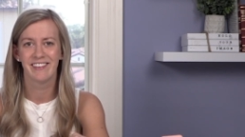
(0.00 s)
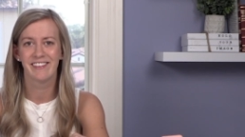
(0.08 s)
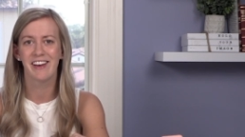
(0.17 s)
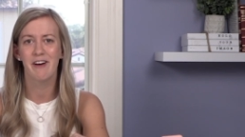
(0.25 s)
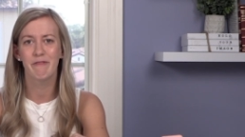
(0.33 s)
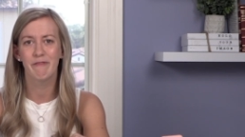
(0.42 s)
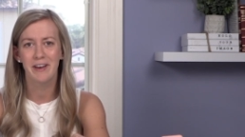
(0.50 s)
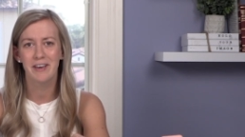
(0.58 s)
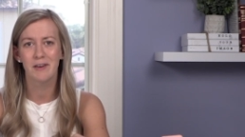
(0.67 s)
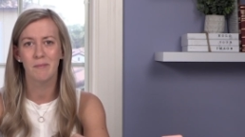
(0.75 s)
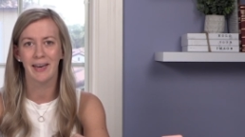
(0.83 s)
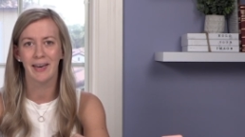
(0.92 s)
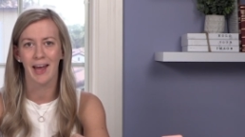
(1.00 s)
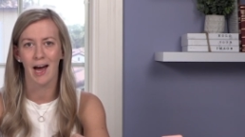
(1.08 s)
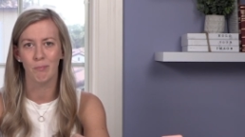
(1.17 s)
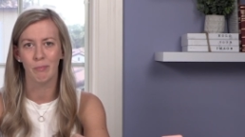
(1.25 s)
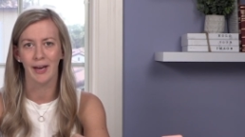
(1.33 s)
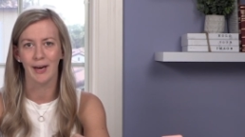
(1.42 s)
It's not fun to be in
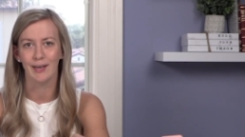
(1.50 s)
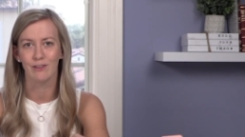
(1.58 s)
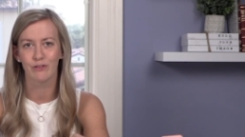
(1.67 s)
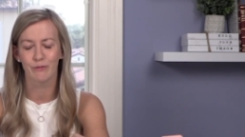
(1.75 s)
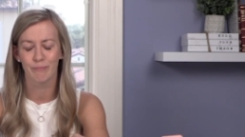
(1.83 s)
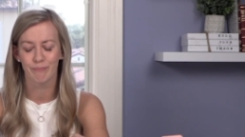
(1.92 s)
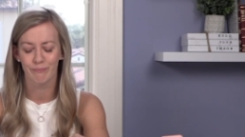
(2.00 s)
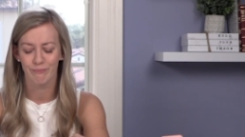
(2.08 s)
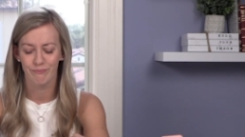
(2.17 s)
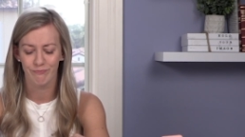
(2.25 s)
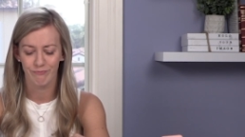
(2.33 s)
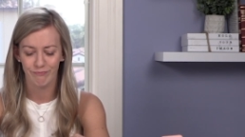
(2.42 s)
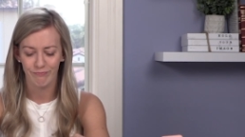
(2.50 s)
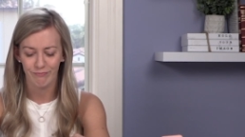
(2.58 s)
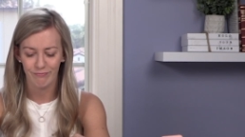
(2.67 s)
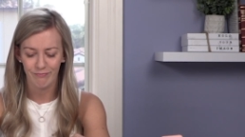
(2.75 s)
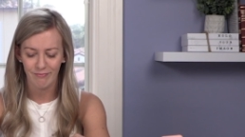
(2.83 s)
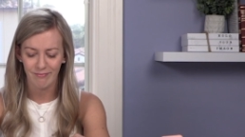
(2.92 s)
that place.
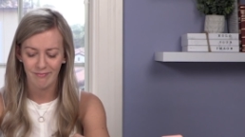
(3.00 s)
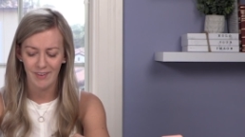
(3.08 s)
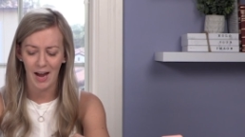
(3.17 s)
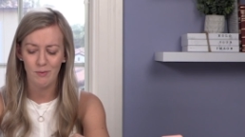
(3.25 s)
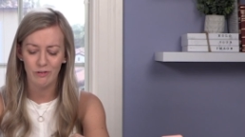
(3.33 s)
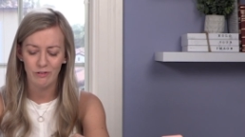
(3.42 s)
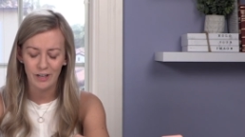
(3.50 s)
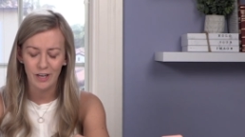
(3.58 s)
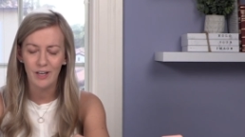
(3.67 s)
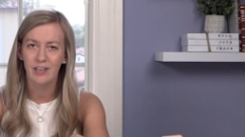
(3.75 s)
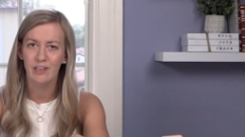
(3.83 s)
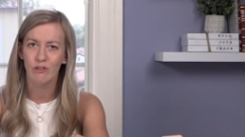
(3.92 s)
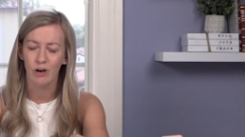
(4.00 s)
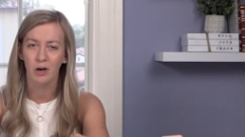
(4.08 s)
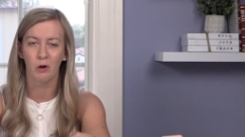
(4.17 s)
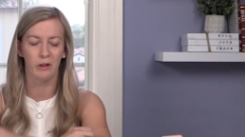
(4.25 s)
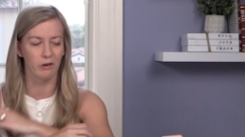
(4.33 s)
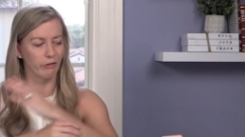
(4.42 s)
I was still in
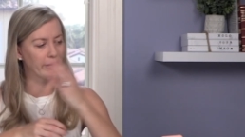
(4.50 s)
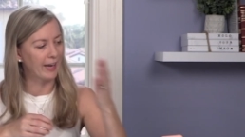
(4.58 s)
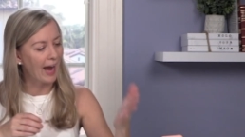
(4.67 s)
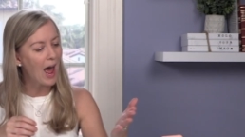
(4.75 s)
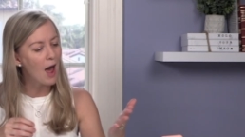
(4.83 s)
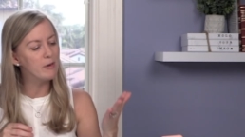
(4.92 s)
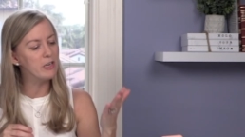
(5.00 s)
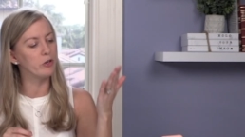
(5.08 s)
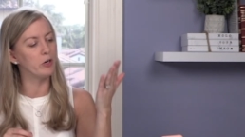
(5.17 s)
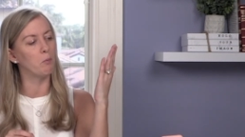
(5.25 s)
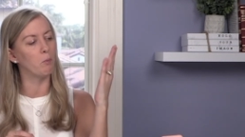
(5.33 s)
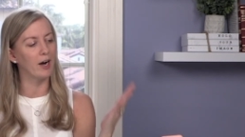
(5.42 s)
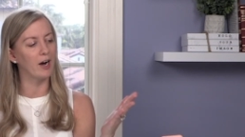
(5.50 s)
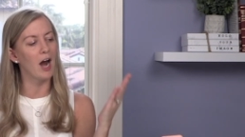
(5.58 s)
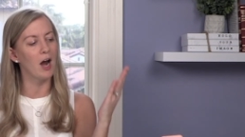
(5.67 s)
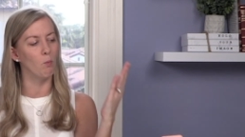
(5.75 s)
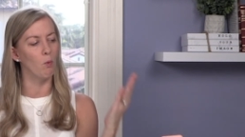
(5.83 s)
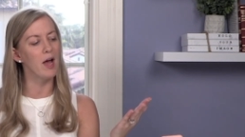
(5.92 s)
struggle. There's a gap between where
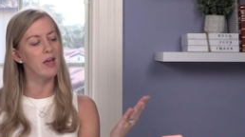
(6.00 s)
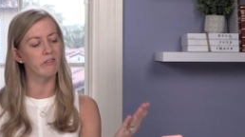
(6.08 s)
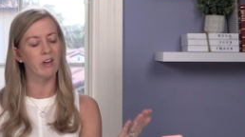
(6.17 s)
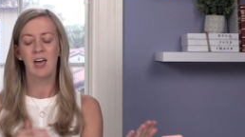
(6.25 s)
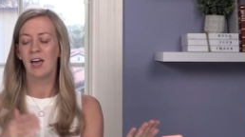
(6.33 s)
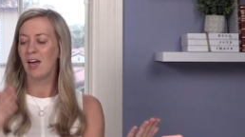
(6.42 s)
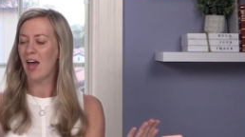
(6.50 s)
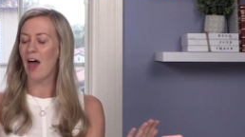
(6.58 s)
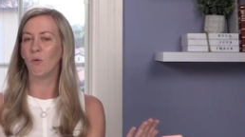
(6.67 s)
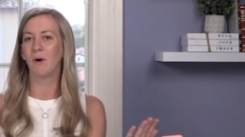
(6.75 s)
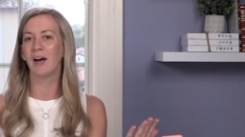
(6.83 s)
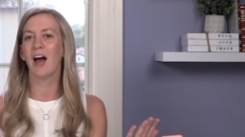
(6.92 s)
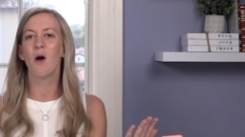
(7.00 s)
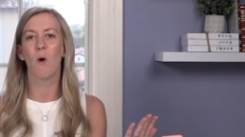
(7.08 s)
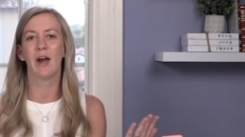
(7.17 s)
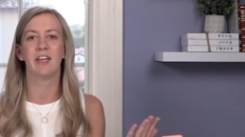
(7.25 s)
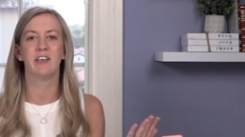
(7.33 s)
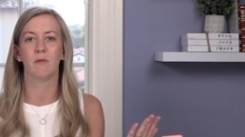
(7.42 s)
I was and where I
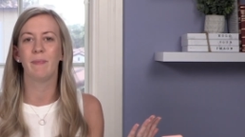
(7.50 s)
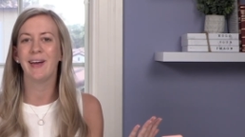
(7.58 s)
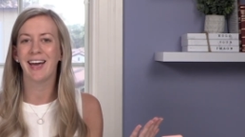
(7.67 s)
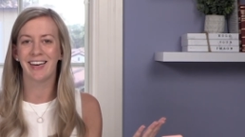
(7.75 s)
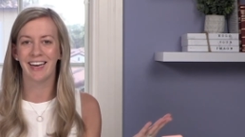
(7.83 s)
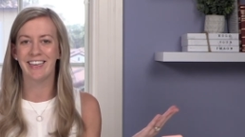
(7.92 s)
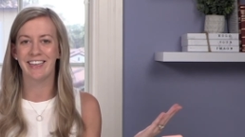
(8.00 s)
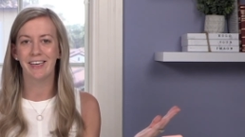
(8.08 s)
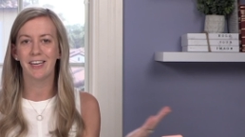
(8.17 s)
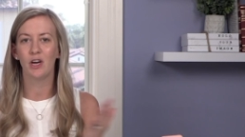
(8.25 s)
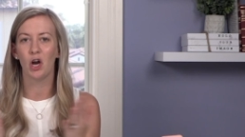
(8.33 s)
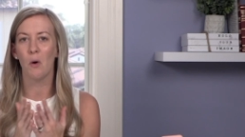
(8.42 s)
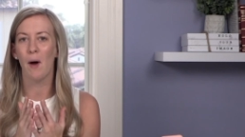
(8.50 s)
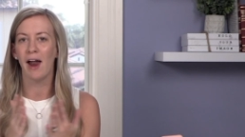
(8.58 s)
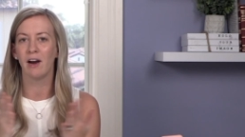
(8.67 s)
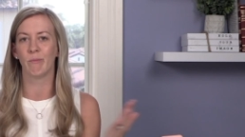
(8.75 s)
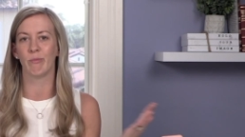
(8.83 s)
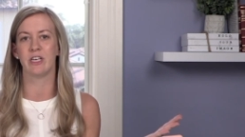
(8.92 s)
wanted to be. And I didn't know how
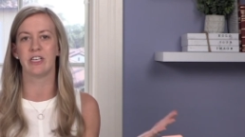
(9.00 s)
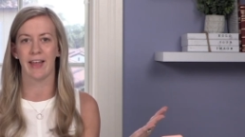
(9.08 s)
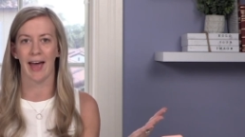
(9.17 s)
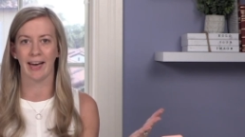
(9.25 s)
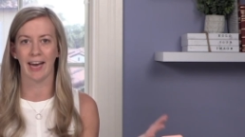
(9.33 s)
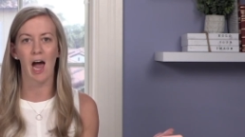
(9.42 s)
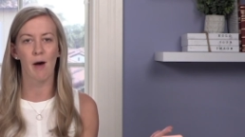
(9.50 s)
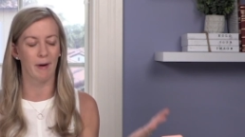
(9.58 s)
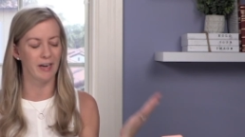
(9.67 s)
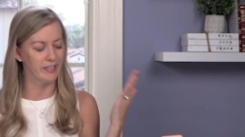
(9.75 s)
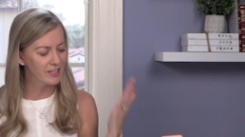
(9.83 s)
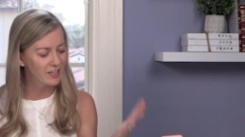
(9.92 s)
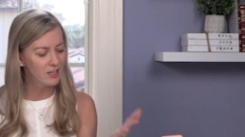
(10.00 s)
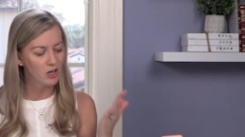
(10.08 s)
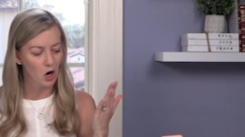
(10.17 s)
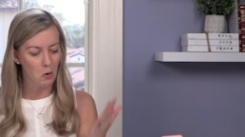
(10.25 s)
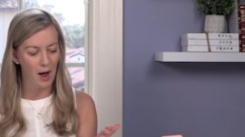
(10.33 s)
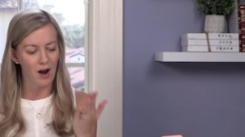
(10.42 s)
to bridge that gap. I didn't
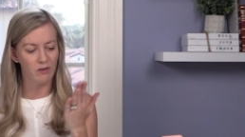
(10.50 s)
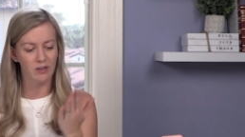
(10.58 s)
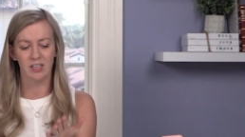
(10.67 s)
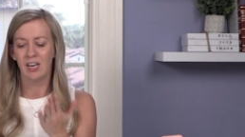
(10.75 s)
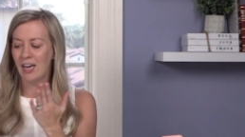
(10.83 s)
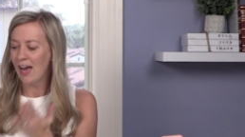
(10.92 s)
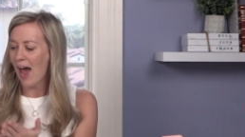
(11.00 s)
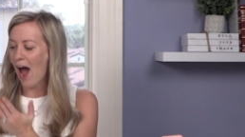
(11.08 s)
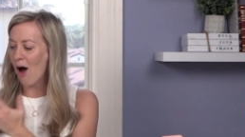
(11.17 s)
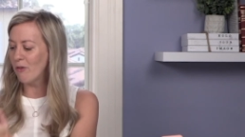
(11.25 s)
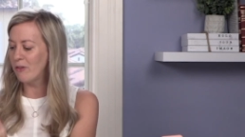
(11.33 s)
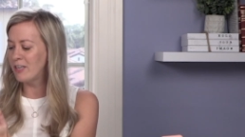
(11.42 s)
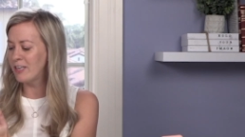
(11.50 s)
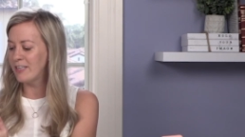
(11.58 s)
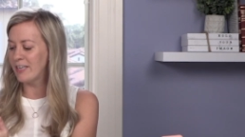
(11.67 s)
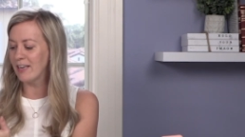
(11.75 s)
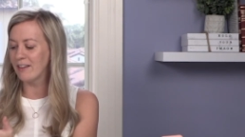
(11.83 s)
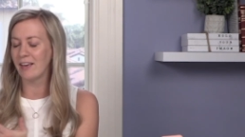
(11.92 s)
know how to how to
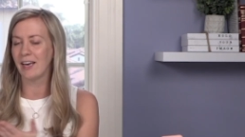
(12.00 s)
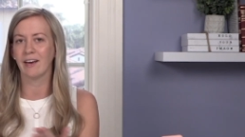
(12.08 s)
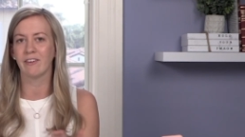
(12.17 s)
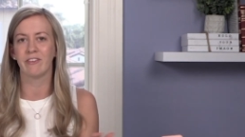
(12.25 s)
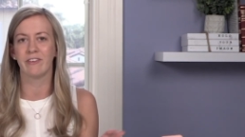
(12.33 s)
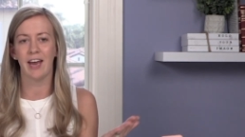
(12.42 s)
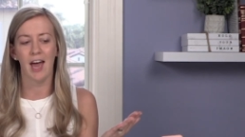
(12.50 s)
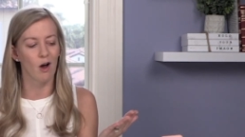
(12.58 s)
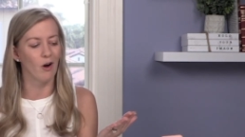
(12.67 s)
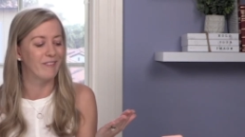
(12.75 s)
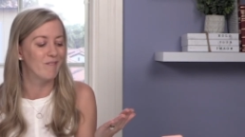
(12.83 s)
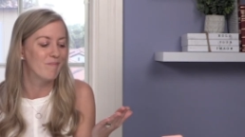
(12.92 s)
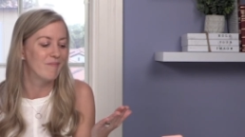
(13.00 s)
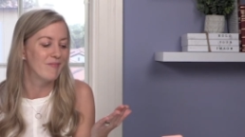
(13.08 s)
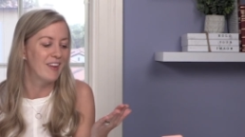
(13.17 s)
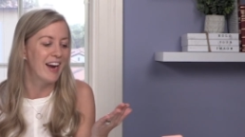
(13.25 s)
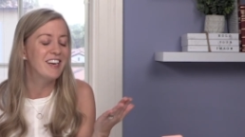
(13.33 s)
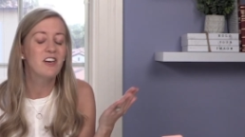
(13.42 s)
take the next step. Or
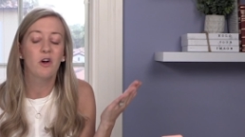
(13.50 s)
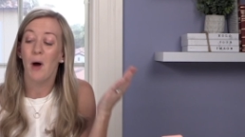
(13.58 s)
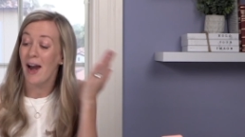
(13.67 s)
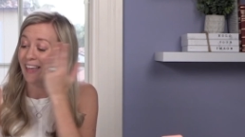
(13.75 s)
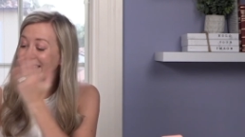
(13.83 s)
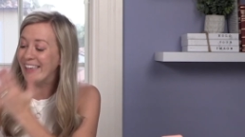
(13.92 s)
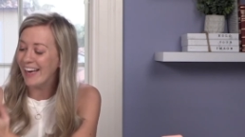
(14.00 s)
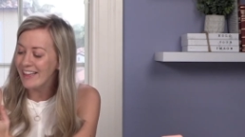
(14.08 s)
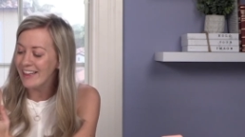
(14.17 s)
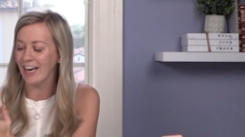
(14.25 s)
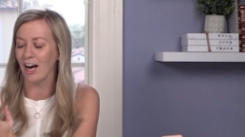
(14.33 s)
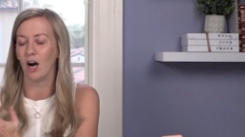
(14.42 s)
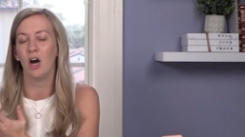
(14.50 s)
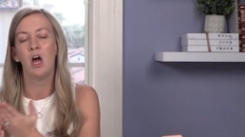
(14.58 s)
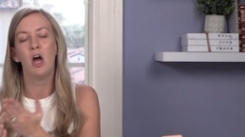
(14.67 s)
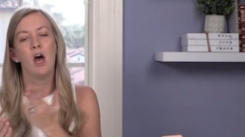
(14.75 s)
I didn't know how to get there.